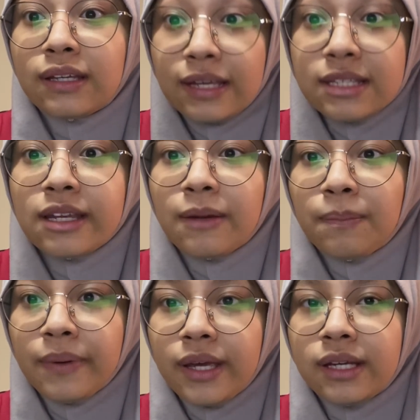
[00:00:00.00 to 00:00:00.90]
I
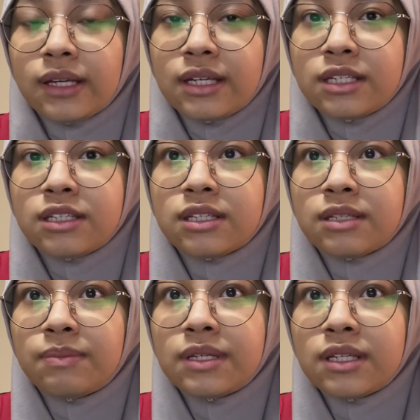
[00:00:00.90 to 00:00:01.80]
pick
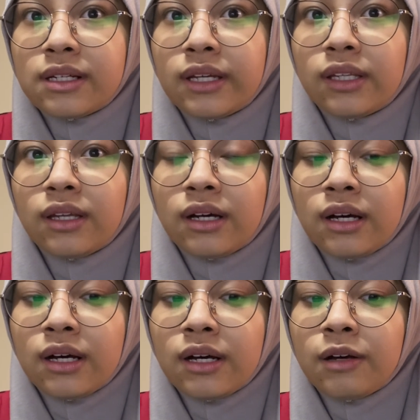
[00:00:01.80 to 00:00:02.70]
is basically
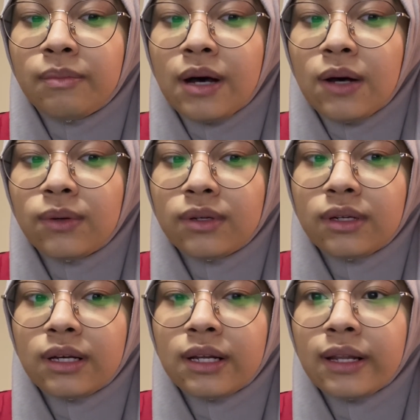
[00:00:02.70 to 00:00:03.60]
about
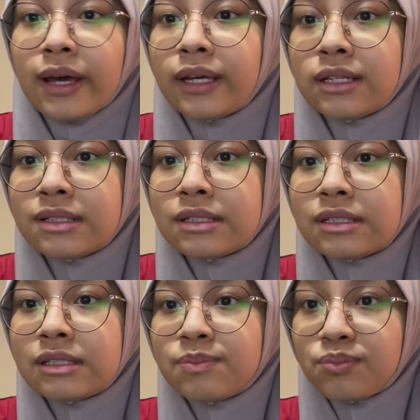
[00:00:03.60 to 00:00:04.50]

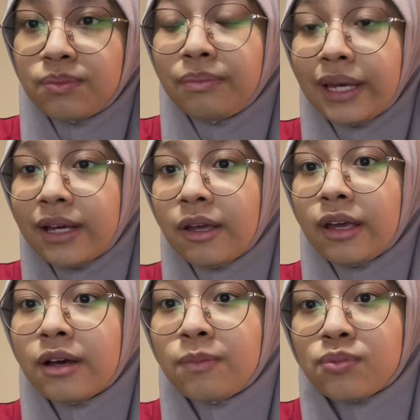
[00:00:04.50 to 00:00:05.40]
clients
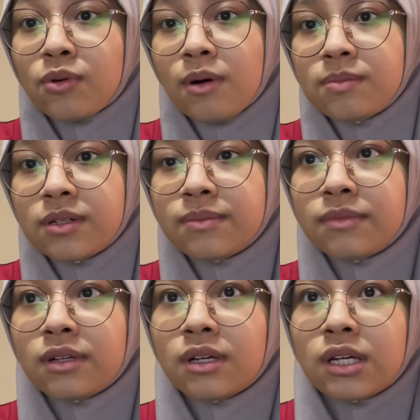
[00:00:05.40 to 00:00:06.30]
making a problem
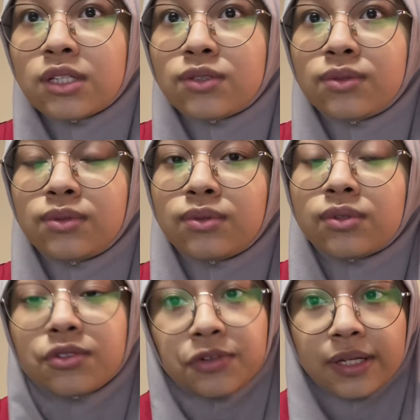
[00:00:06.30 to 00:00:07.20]
to
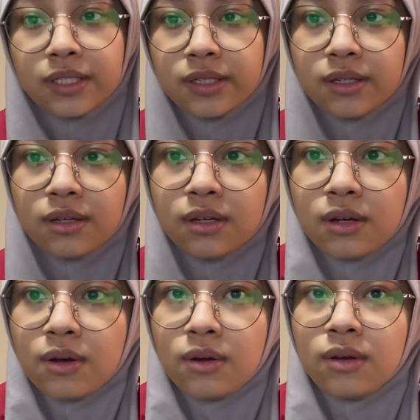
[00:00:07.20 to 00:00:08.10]
contractor.
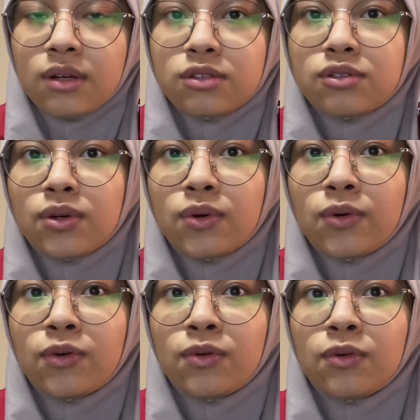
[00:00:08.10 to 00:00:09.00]

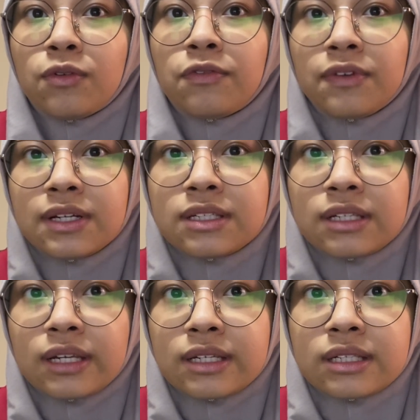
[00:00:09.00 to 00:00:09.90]
So
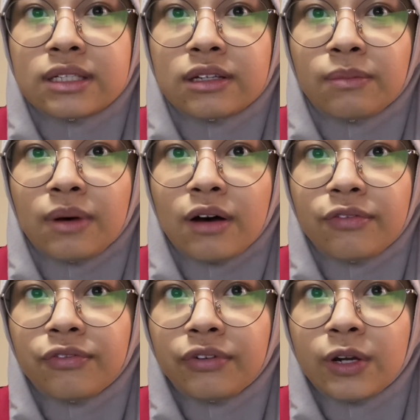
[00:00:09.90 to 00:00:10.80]
first is about
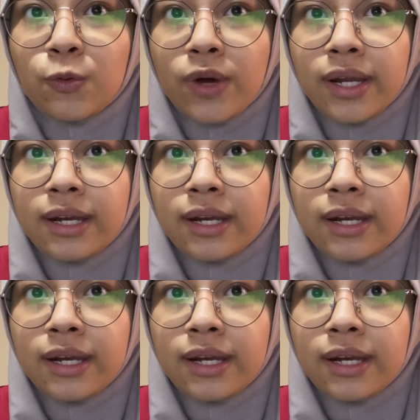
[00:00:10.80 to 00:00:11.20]
frequent